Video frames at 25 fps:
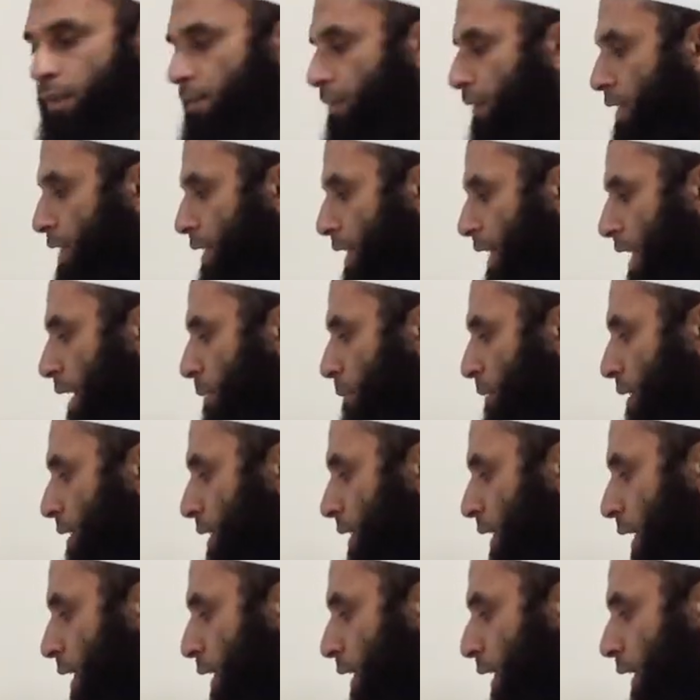This Laam
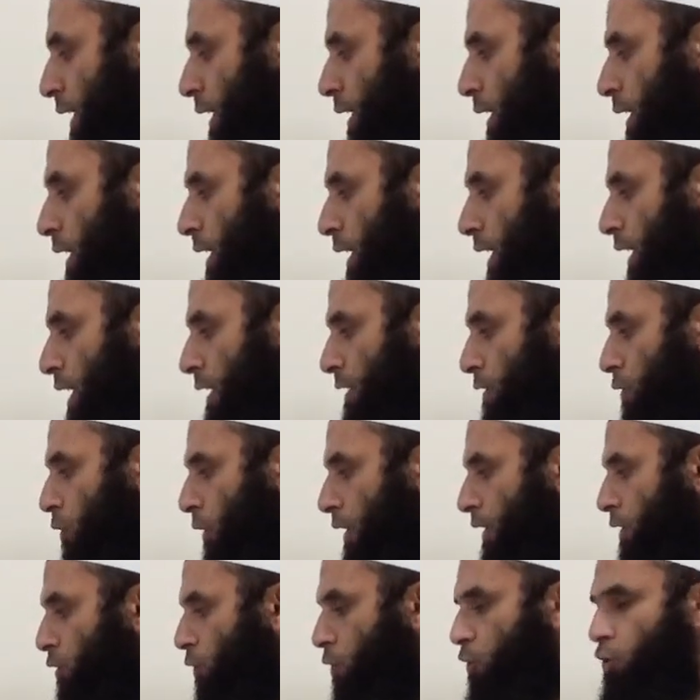Saakinah is
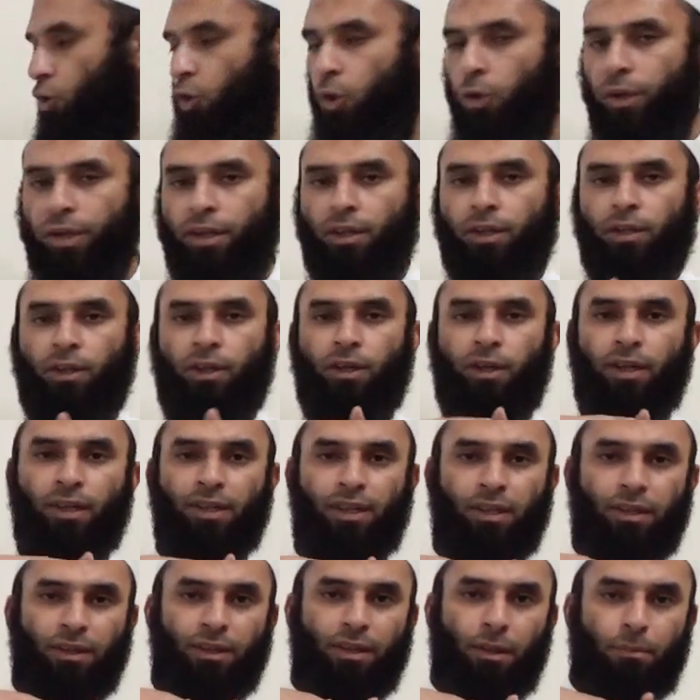going to join
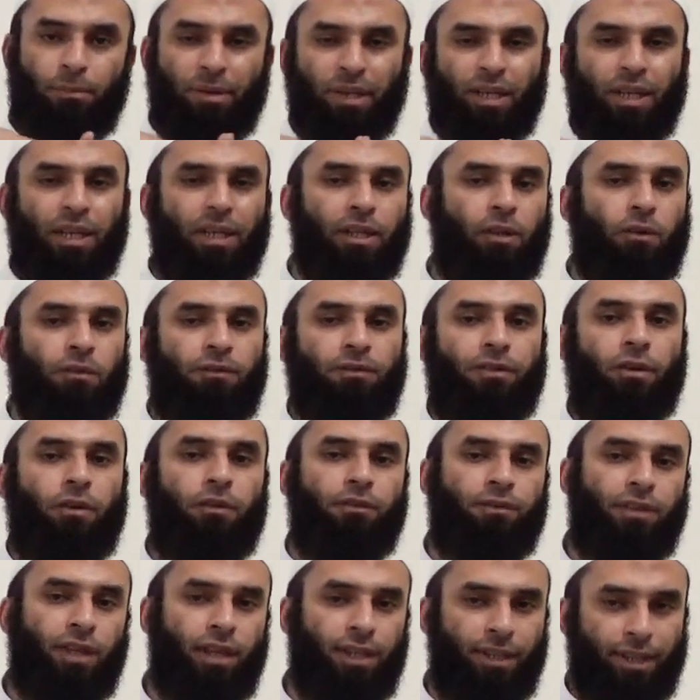the beginning of, of
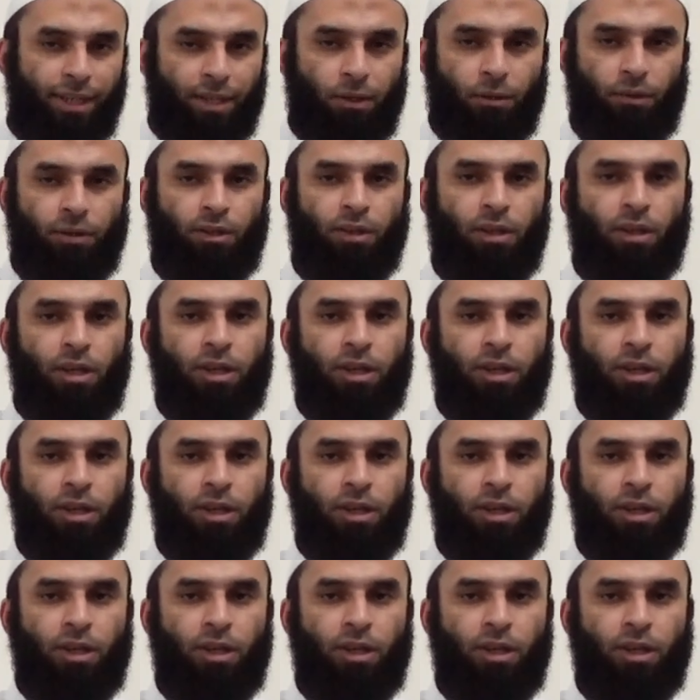that noun.